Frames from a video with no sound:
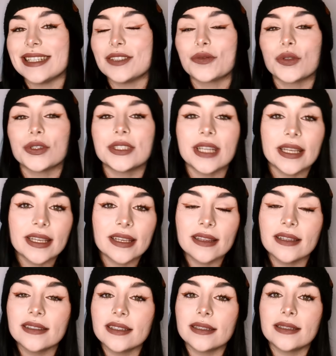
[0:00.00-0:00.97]
He's
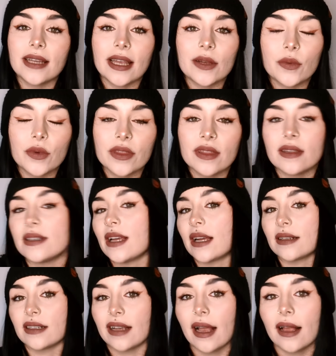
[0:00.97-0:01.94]
ridiculously tight within the
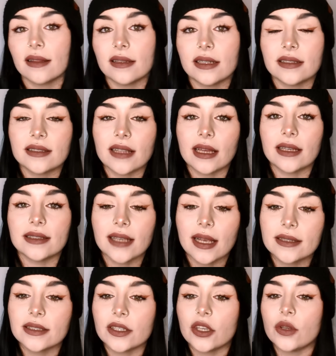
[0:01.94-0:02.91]
technicalities that he's
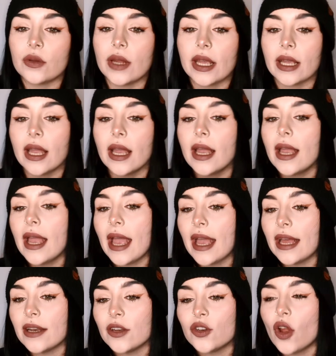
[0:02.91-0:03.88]
executing.
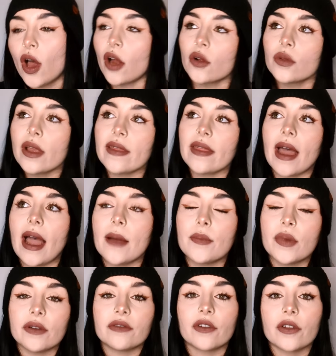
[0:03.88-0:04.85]
And not only that,
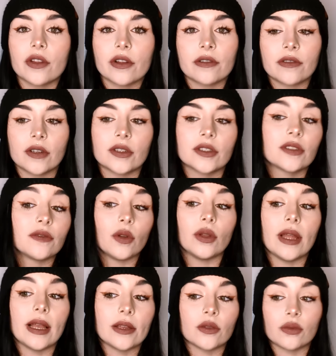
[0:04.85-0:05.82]
but for their first
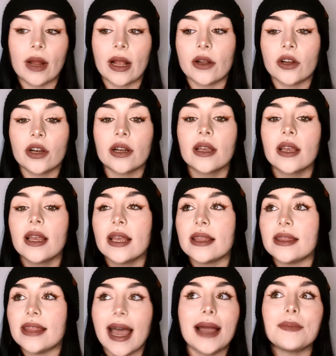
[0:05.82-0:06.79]
full-length record,
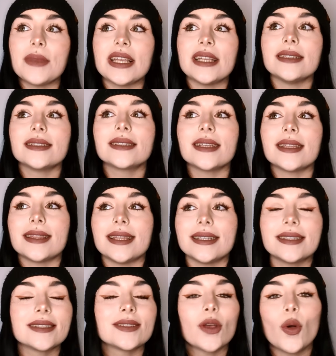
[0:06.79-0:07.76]
that means
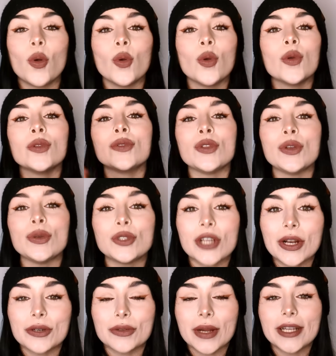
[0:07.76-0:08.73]
this is a whole new
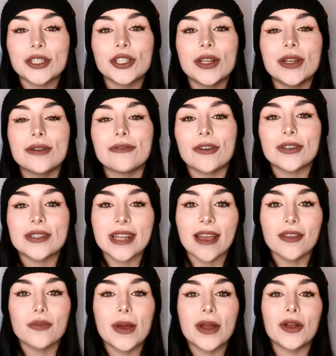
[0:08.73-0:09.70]
generation for
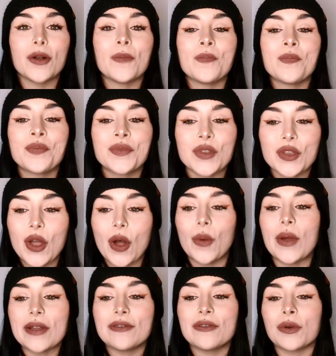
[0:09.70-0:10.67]
death metal
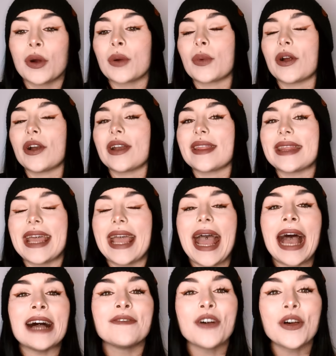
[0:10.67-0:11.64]
going forward. They
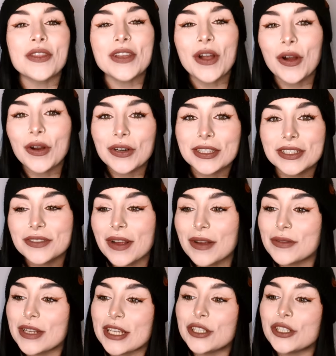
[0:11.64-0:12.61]
have all the harnessed
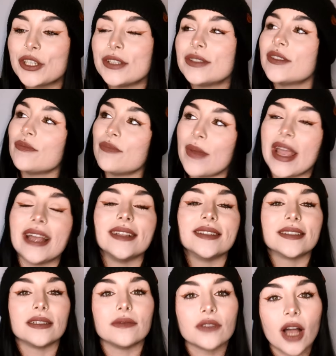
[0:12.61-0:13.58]
foundations of
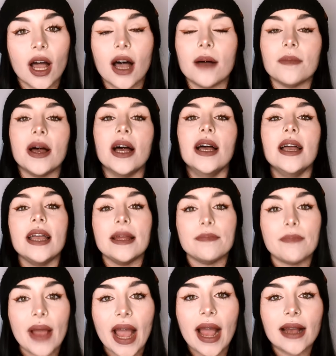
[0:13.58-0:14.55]
bands that have come
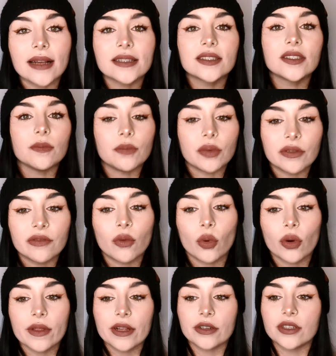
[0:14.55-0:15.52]
and passed
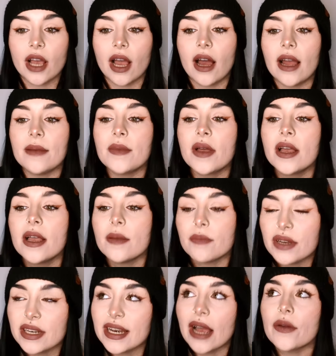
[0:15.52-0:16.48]
before their time,
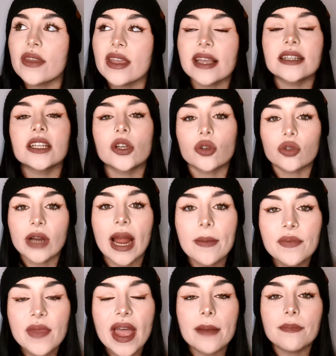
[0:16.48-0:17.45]
but now they get to
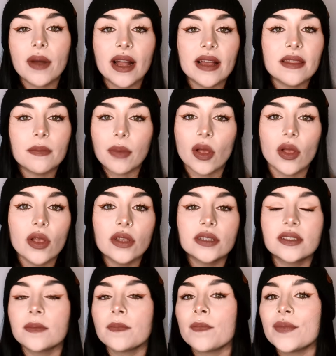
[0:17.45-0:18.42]
grab that by the
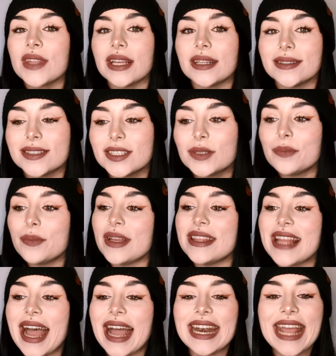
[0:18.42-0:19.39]
balls and
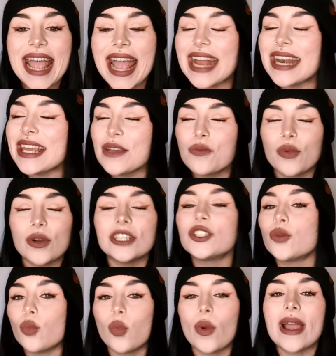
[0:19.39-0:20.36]
spin that any
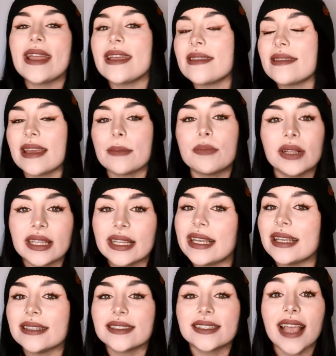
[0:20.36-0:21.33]
which way they
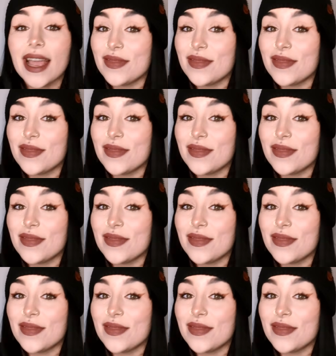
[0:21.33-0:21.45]
please.